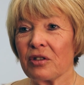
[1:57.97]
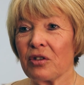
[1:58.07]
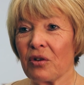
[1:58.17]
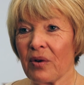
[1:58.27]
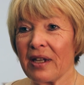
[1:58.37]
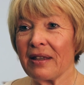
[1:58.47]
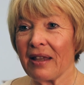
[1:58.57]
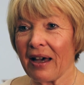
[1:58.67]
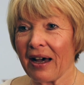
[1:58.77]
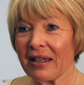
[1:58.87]
knowing
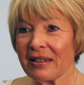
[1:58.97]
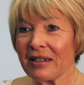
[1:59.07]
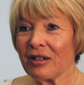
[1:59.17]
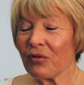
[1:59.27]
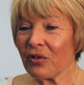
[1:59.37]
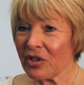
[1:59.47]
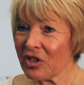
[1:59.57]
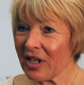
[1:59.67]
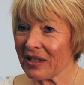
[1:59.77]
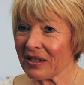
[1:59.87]
that
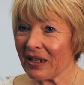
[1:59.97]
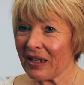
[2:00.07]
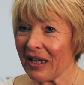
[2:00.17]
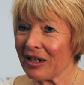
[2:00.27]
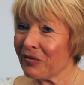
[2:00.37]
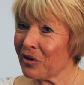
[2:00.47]
first chance I get,